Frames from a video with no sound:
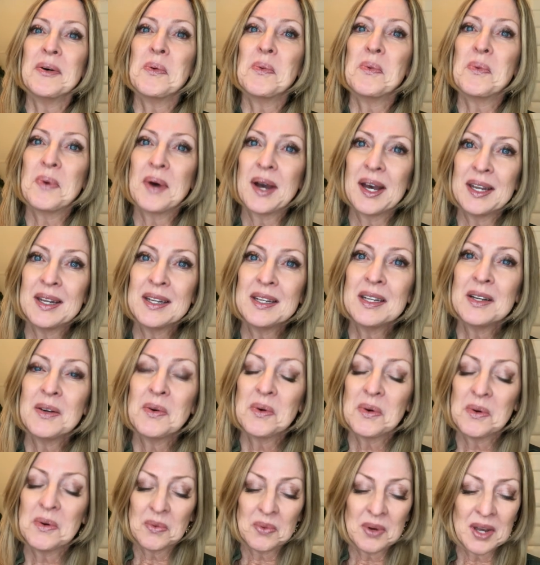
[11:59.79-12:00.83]
When
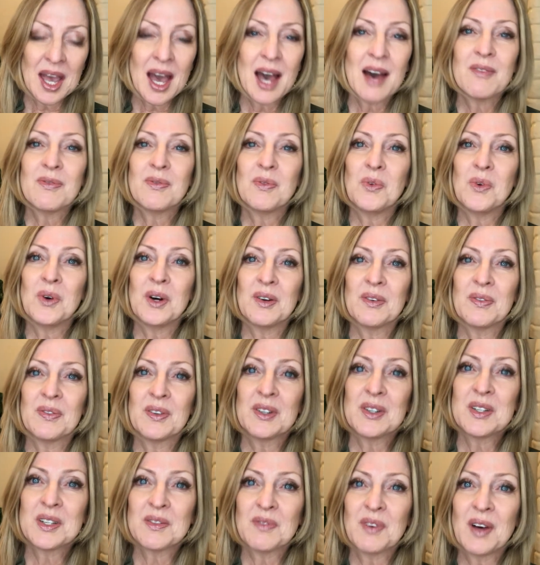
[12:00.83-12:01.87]
we have,
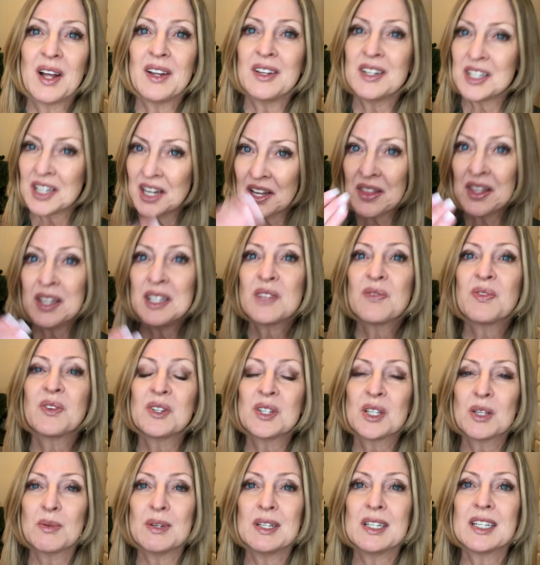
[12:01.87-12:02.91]
first of all, done these
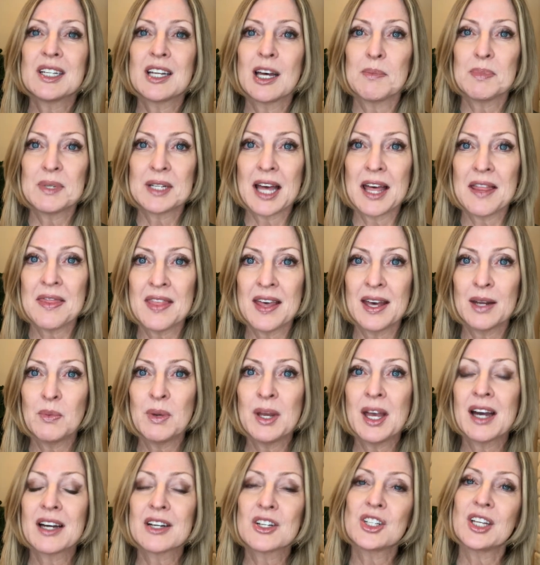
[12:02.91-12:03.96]
first three steps, and then
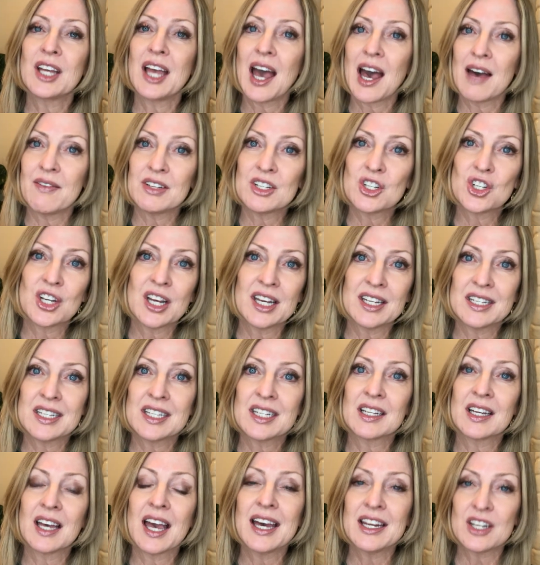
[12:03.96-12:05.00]
we actually have a chance
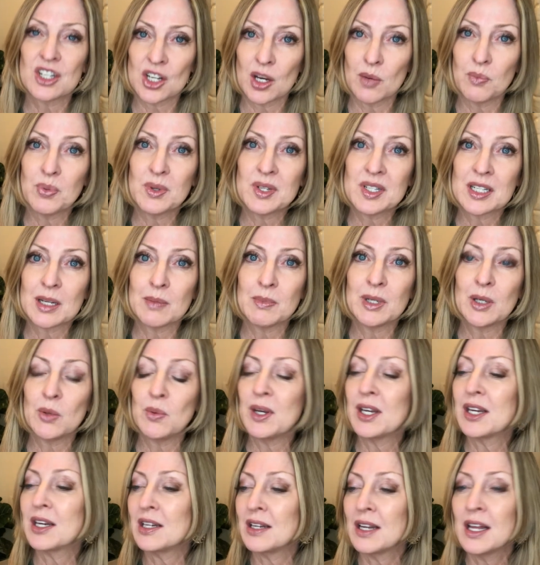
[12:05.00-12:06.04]
to catch up with somebody,
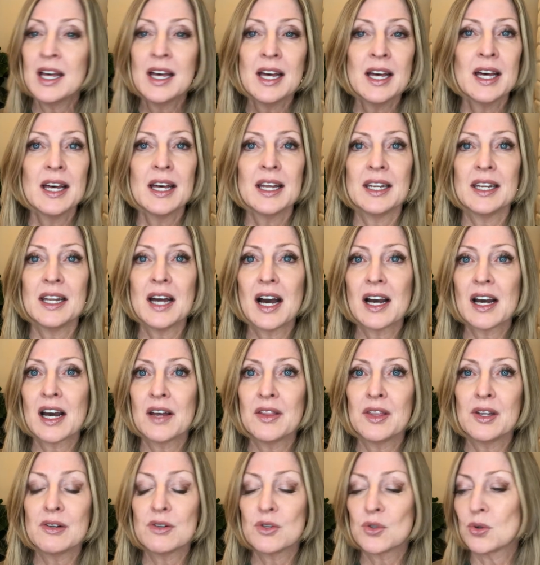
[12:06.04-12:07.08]
we can knock
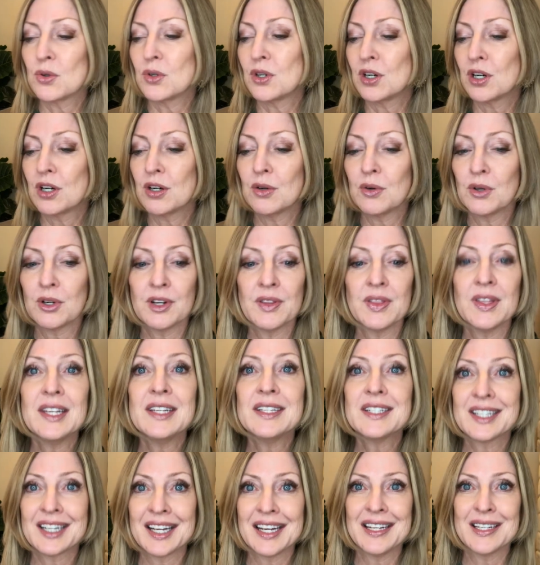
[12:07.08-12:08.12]
on their door or in
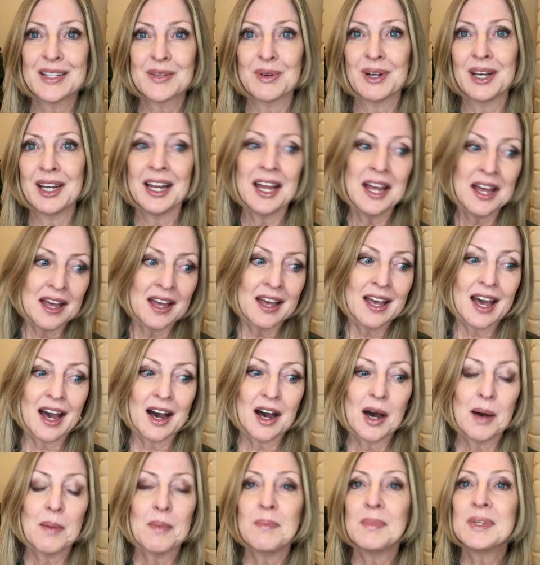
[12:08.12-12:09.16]
these days, right,
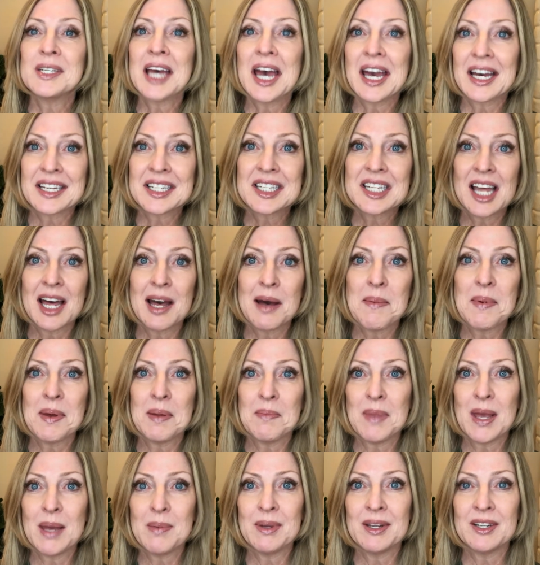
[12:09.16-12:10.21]
um, text them
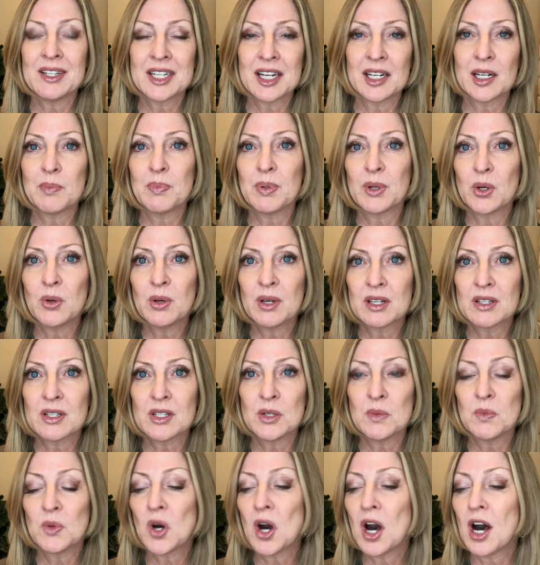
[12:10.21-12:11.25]
and maybe set up a quick
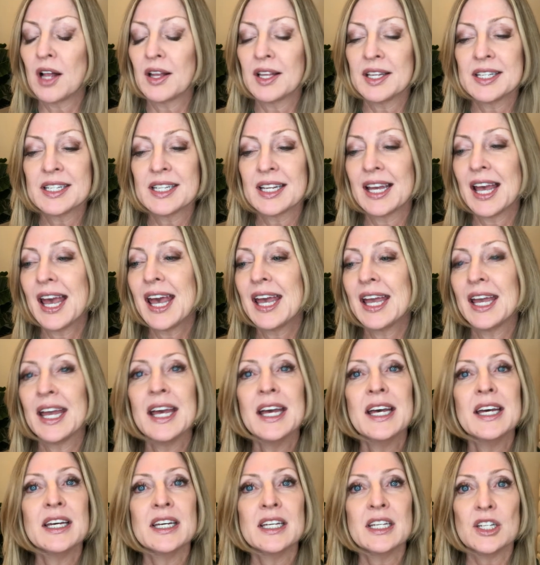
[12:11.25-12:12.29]
Zoom call and say, hey,
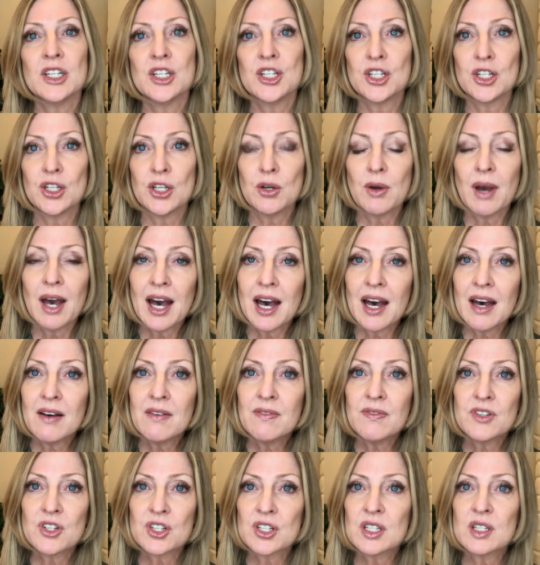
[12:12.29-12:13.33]
do you
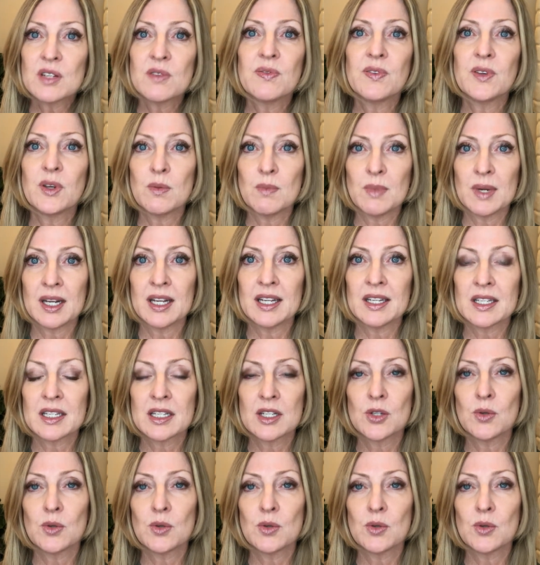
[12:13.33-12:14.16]
have just a few minutes?